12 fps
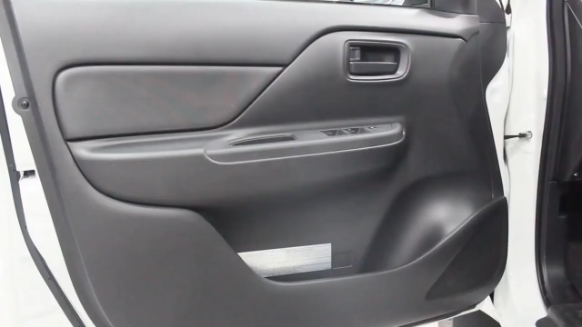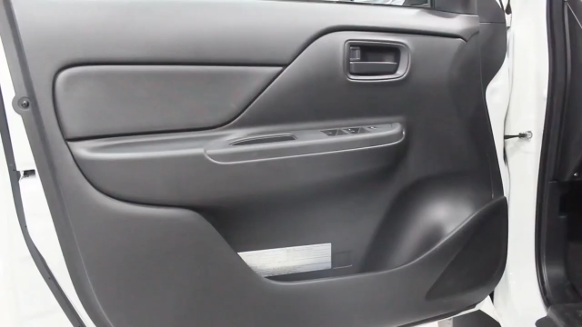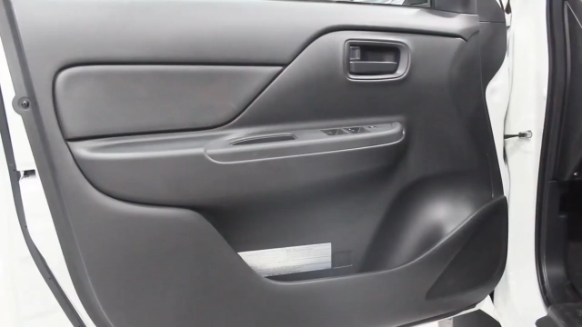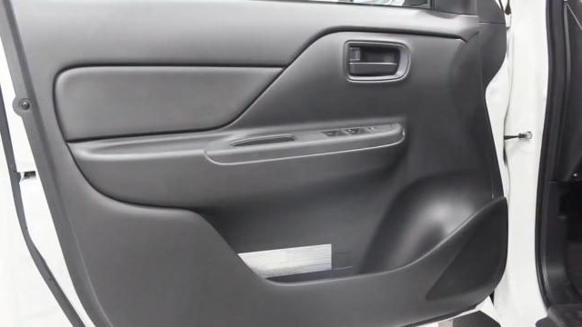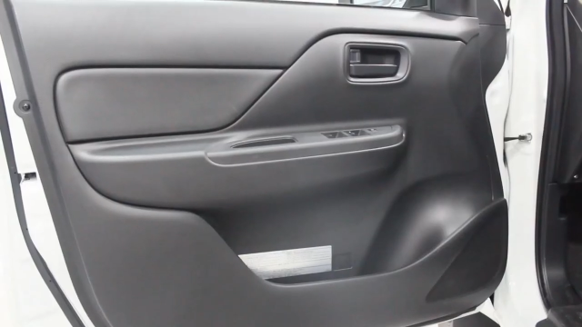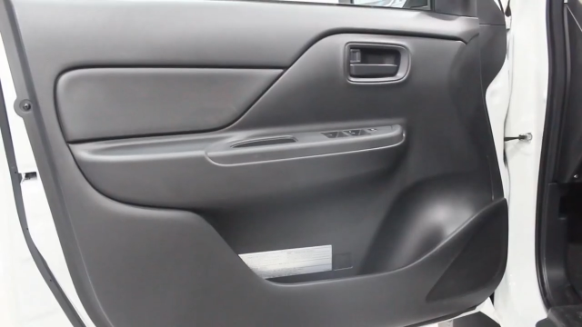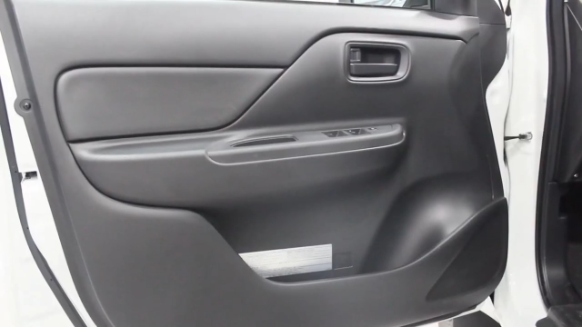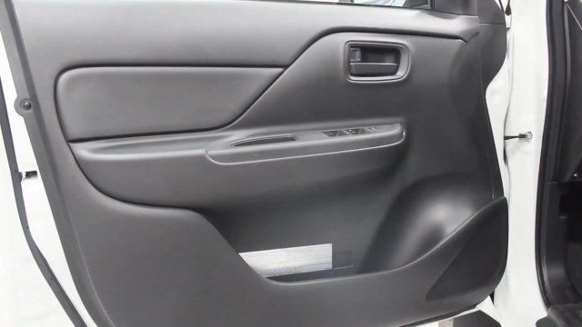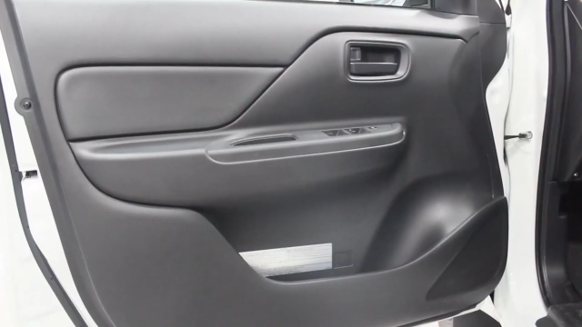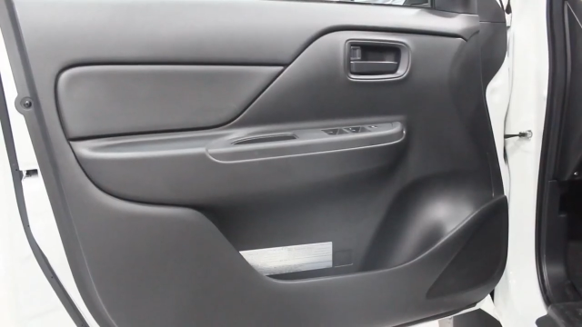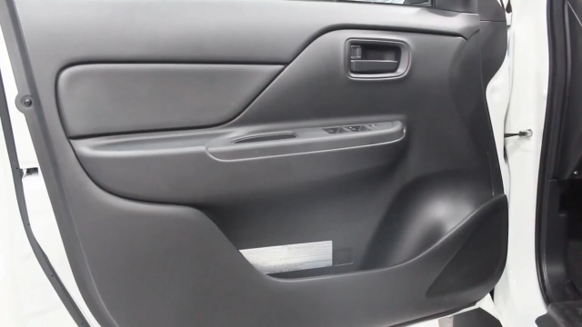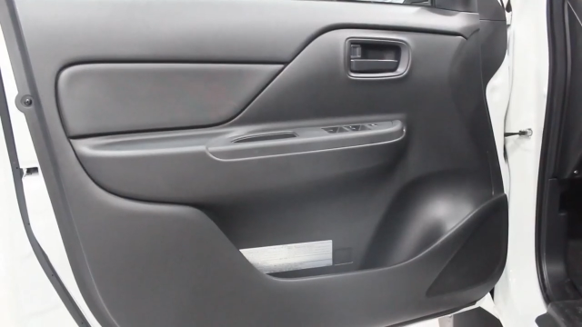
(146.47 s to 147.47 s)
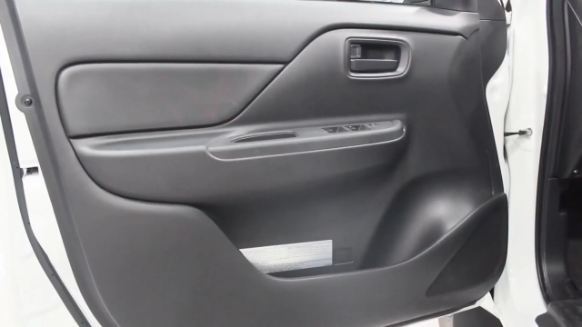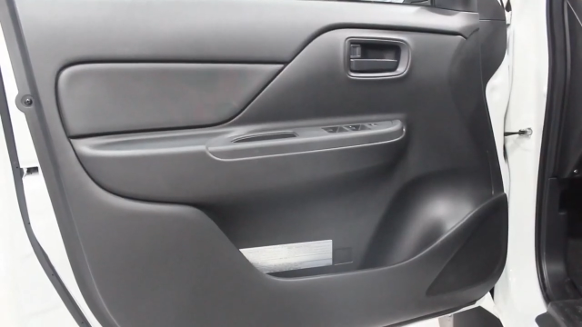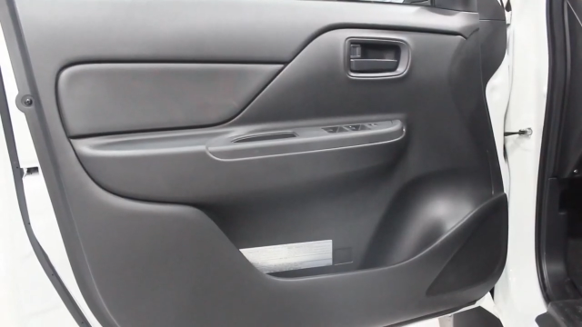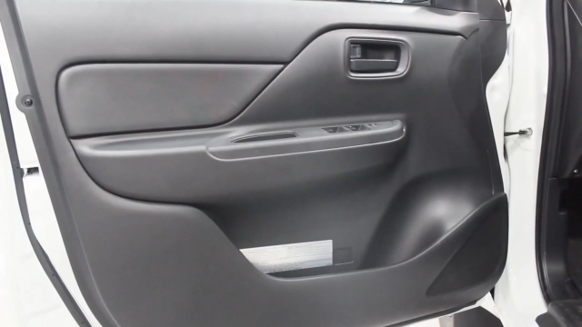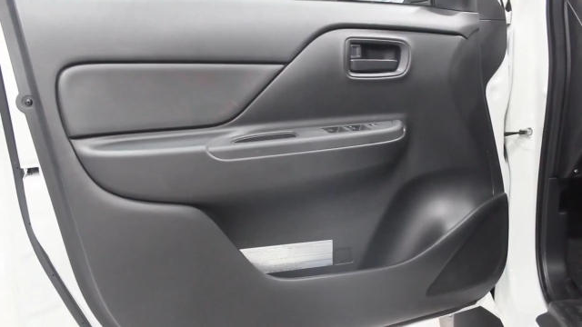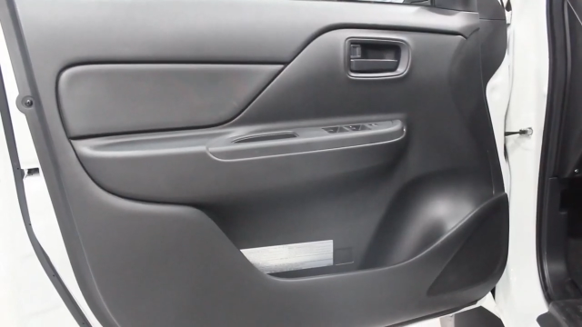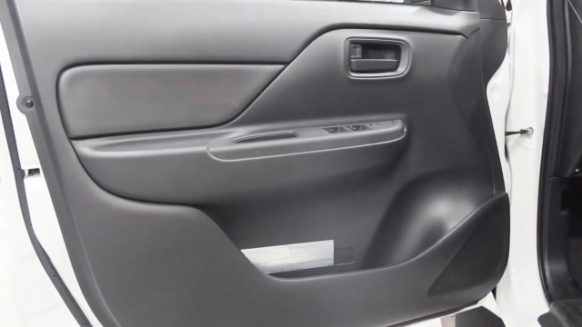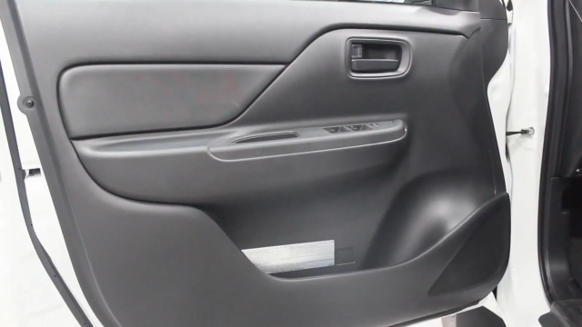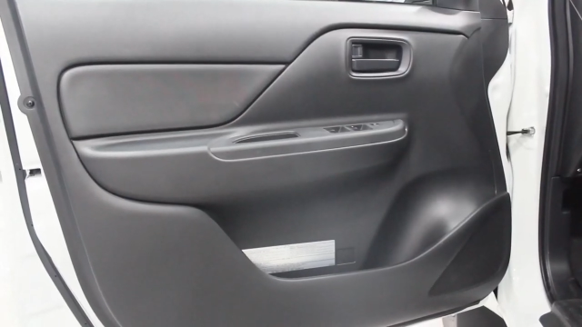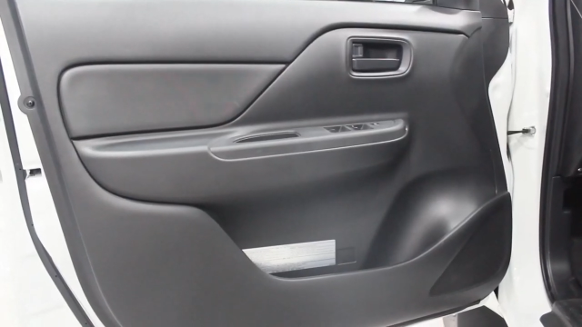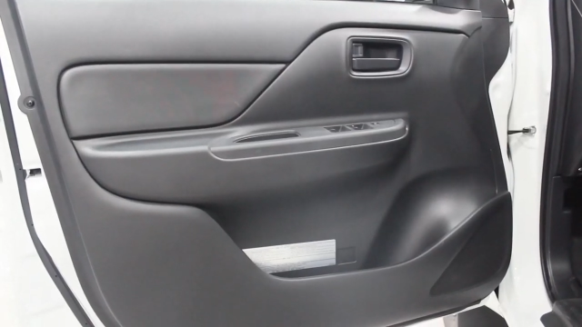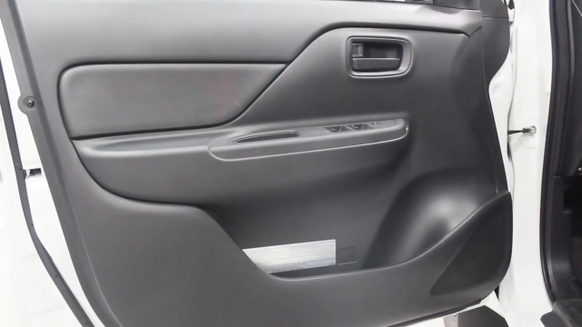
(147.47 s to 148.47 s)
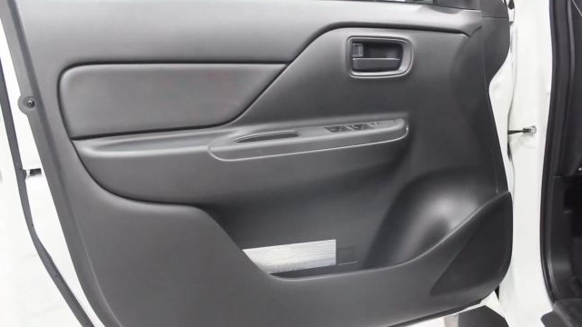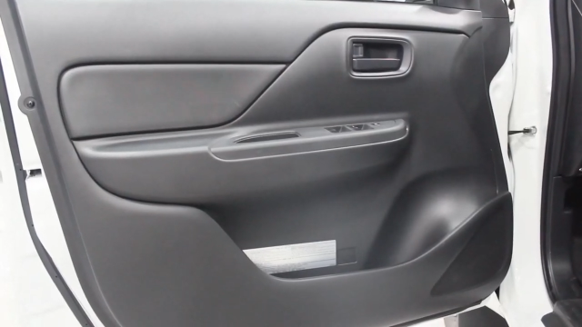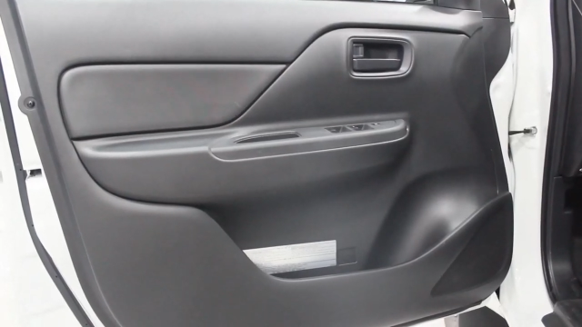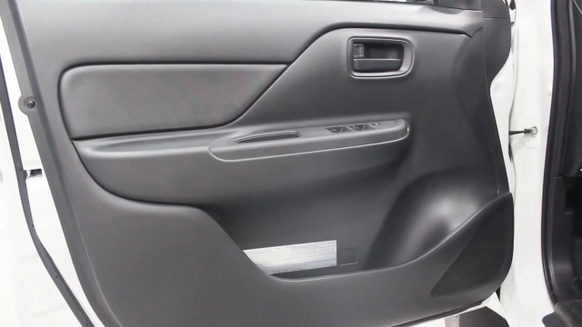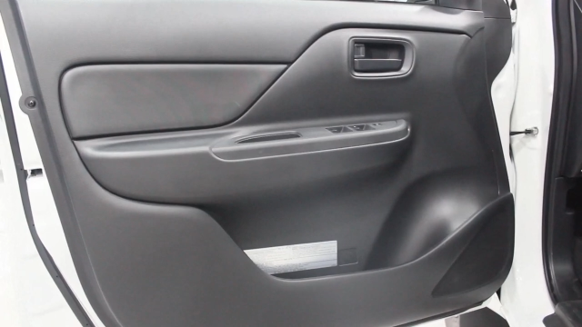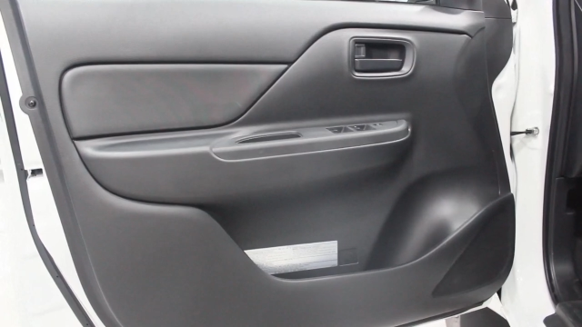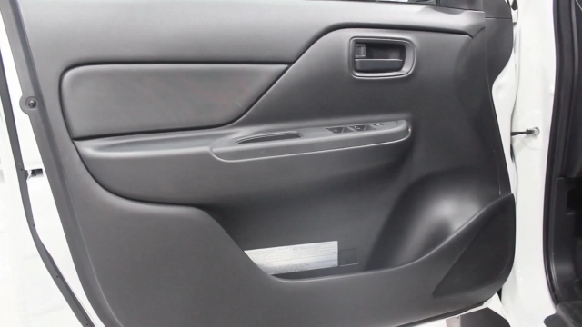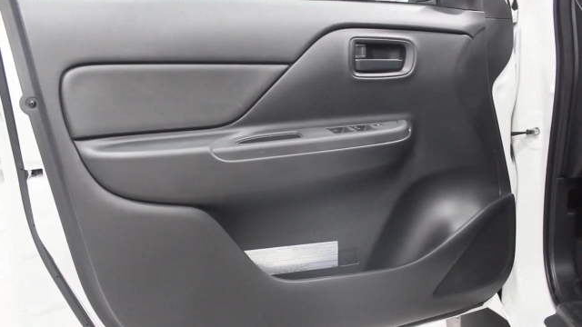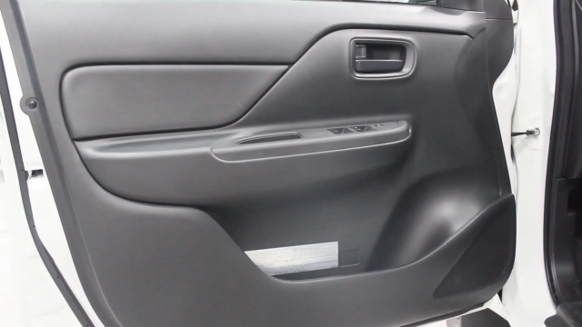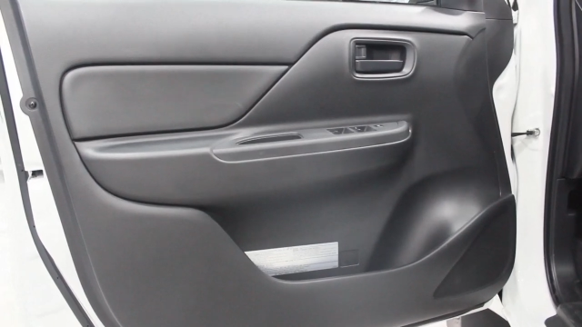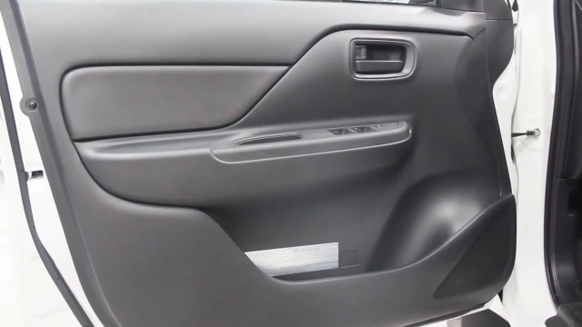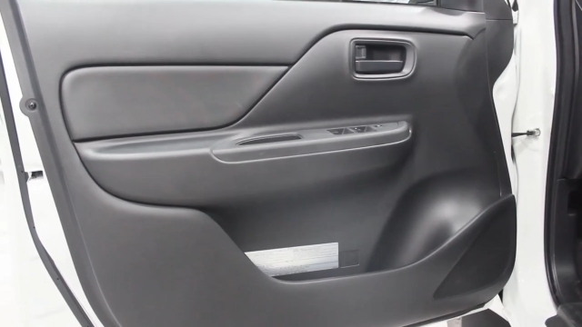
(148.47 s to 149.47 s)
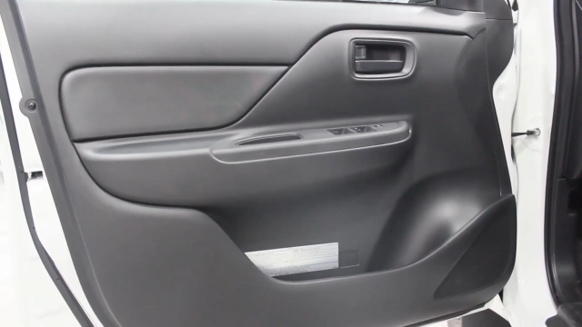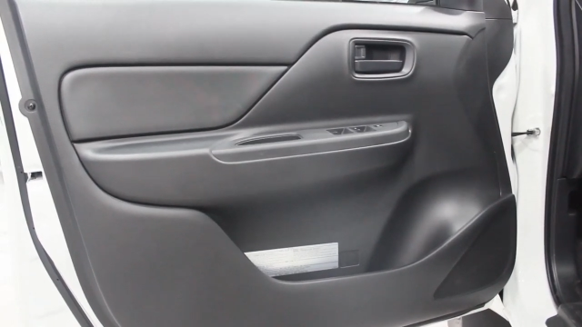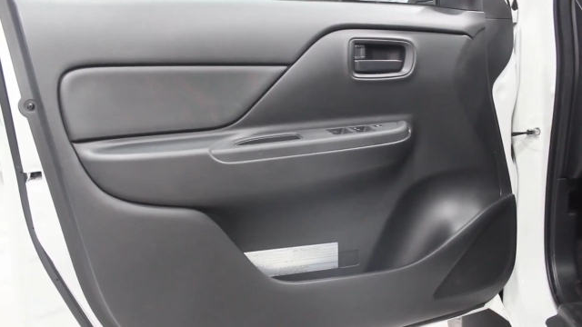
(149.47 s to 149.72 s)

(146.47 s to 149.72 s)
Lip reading: No face is visible, so there are no lips to read.